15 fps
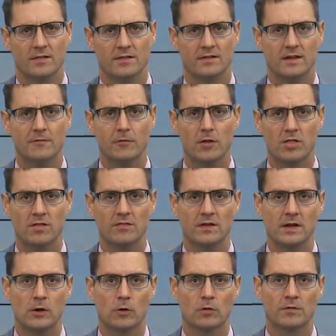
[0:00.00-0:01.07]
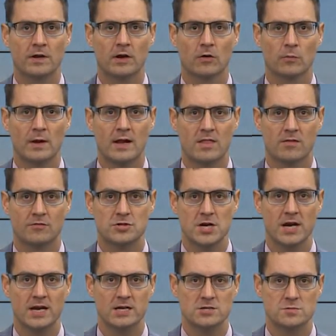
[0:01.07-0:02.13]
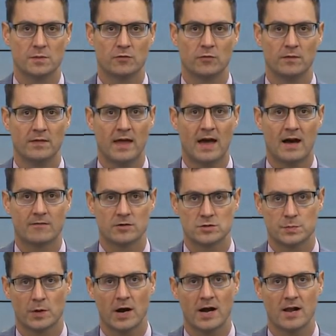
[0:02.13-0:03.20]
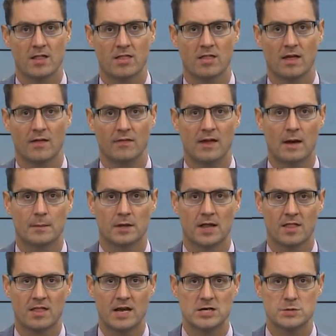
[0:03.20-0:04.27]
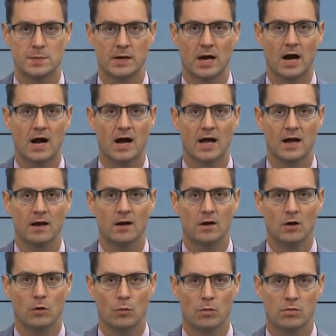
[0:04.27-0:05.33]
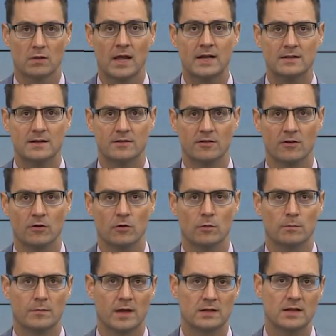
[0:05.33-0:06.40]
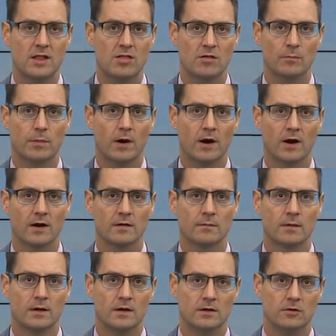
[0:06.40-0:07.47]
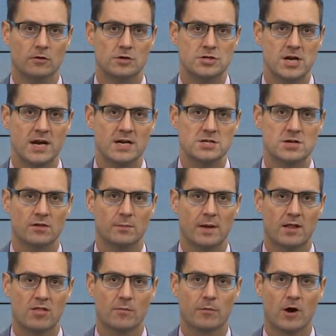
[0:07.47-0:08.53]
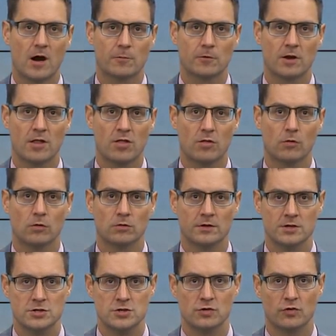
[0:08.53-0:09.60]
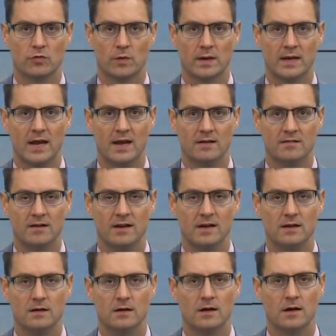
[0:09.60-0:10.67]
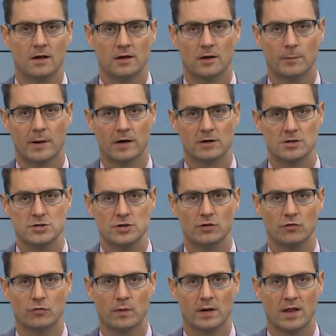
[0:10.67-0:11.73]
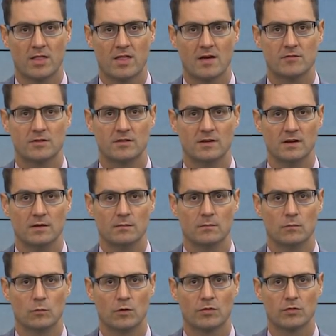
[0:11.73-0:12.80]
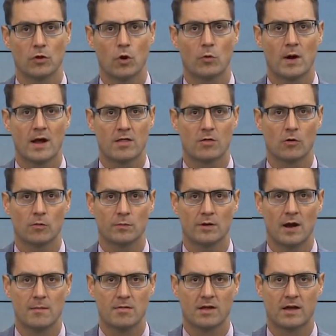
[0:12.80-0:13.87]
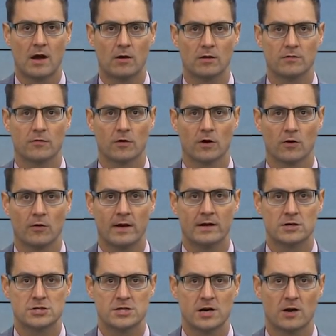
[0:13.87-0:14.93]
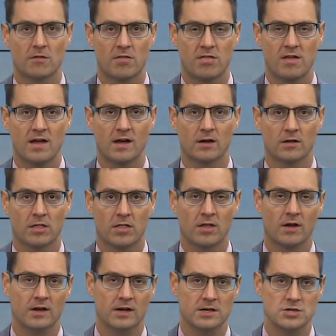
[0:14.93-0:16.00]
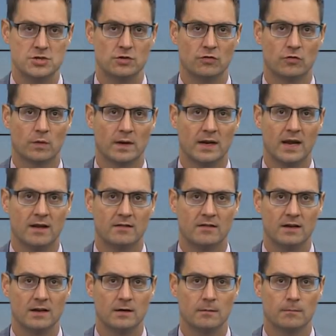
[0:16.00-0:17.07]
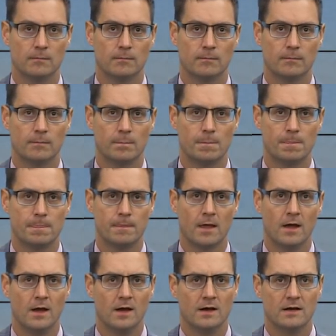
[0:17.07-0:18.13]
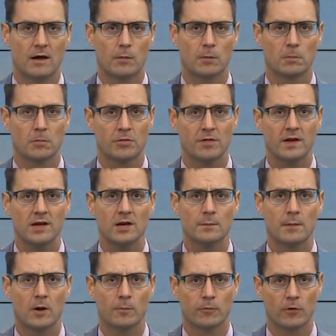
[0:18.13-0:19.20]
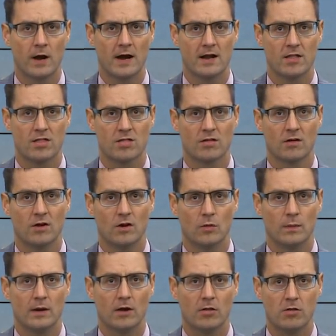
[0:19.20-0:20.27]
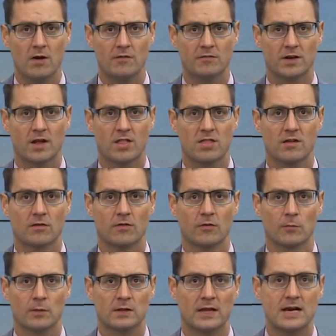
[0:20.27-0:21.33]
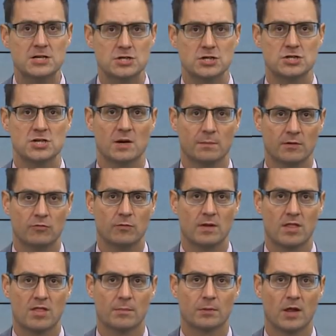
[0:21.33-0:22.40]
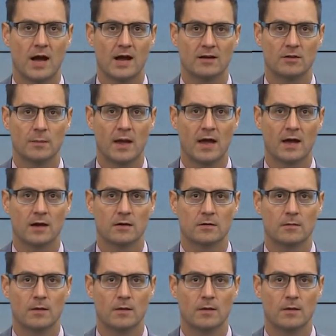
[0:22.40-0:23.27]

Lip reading: The difference in the year-over-year rates of change between the average price and the MLS HPI was likely due, at least in part, to a change in the mix of properties sold in June 2018 compared to June 2017, with low-rise home types accounting for a greater share of sales in June 2018. Now, when we're thinking about price, we also have to consider the relationship between supply and demand.